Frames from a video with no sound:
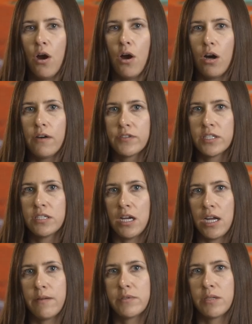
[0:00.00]

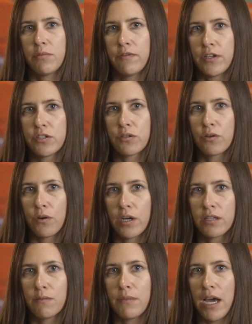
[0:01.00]
Oftentimes in provincial
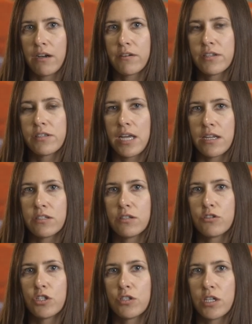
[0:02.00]
court, the matter is sent to
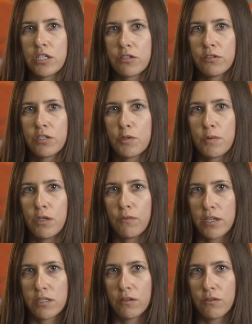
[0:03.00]
judicial dispute
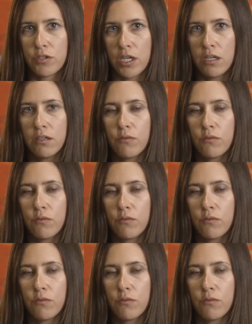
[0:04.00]
resolution,